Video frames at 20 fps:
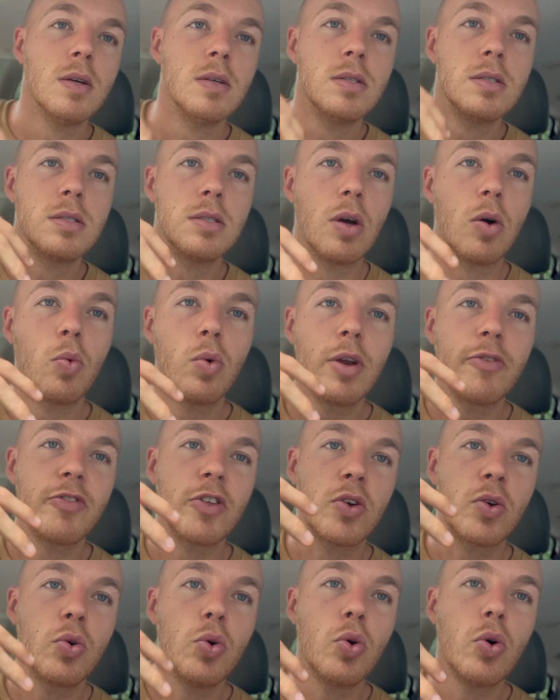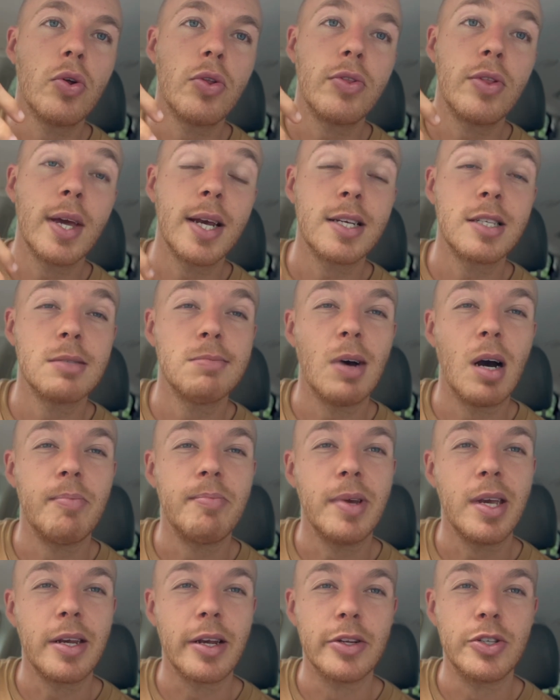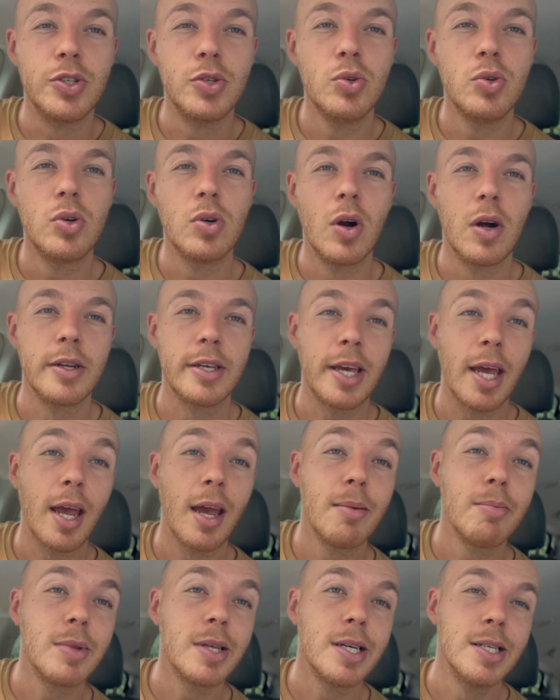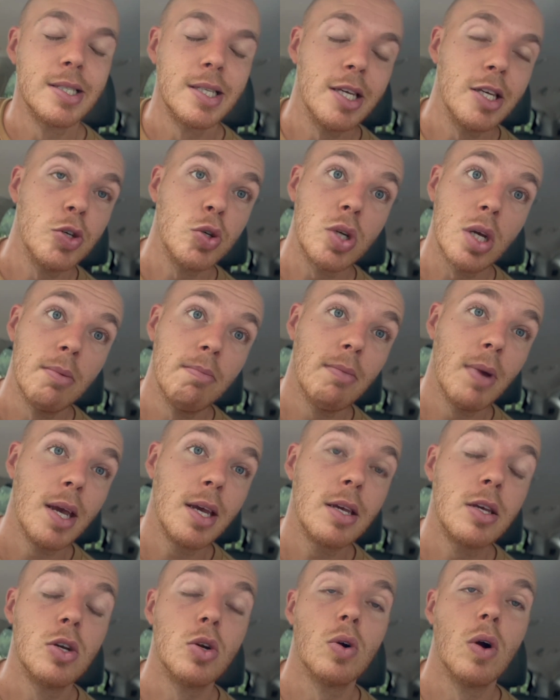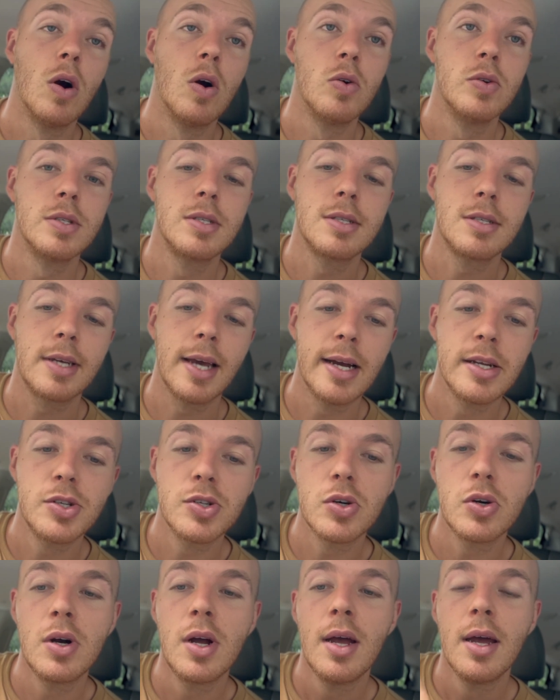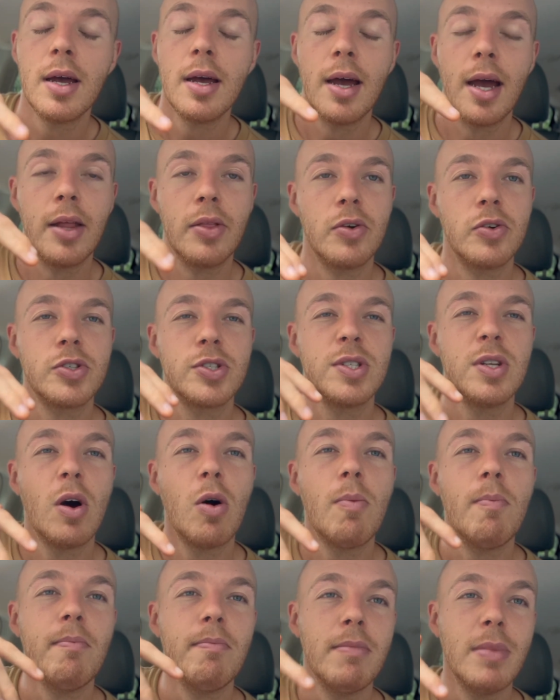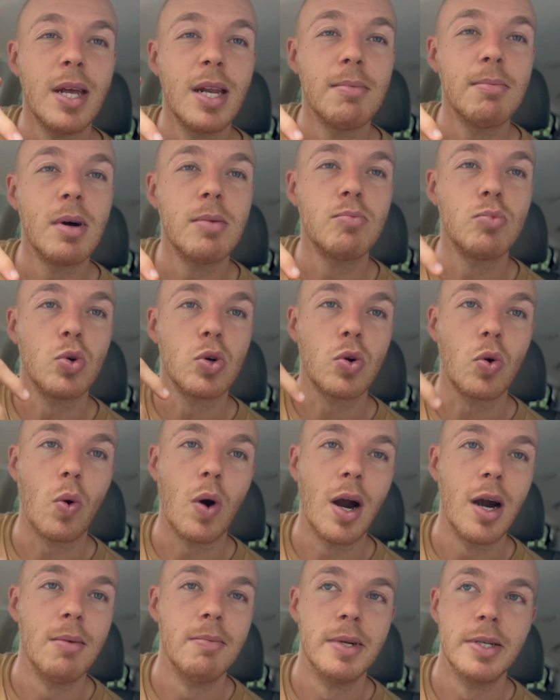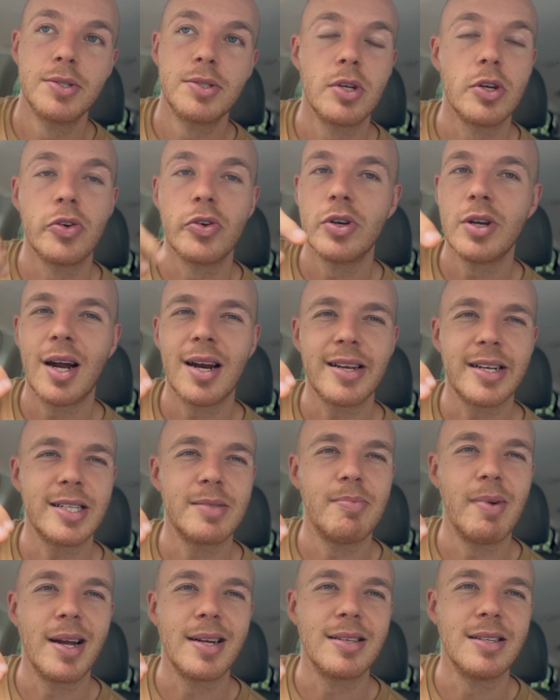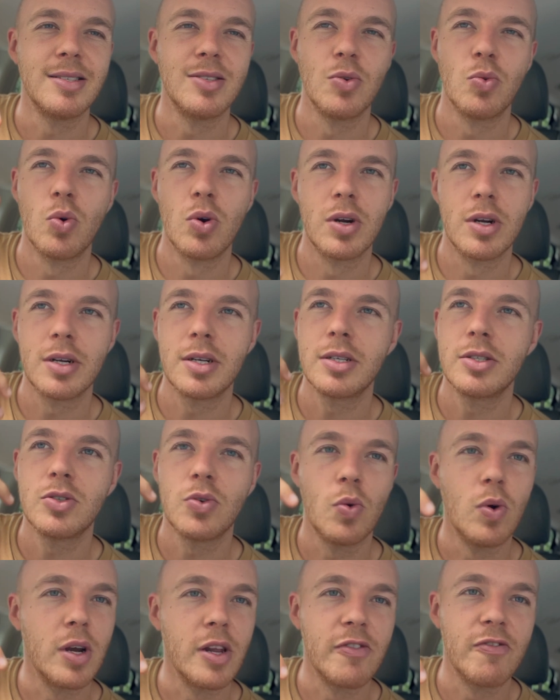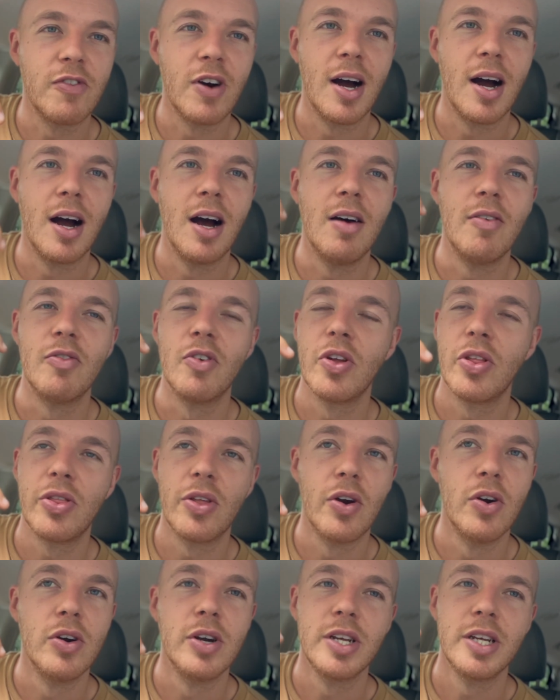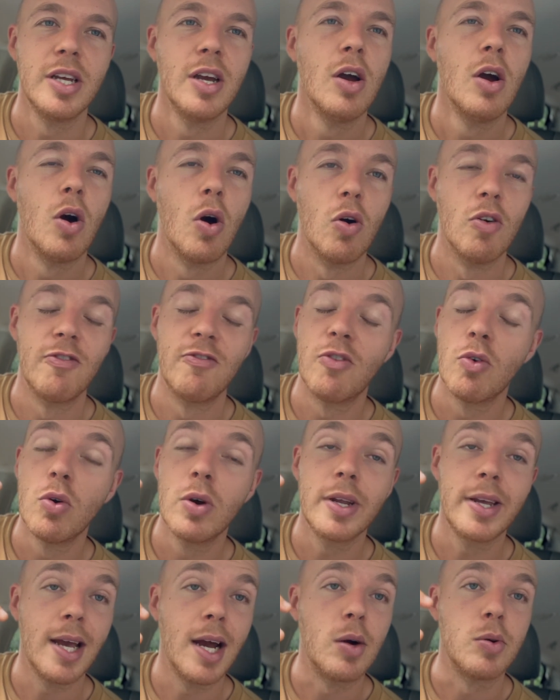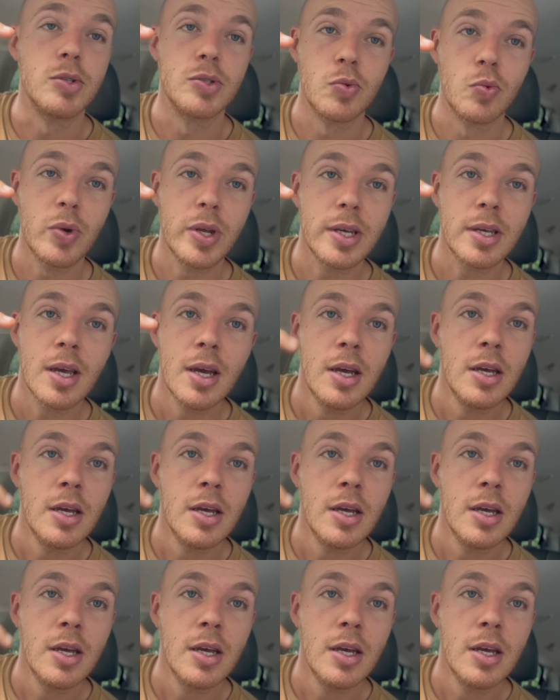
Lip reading: So one of the cool things about being a tutor on Cambly is that you can make your own schedule, and there's no minimum requirement. So you're not expected to work 25 or 30 or 40 hours a week.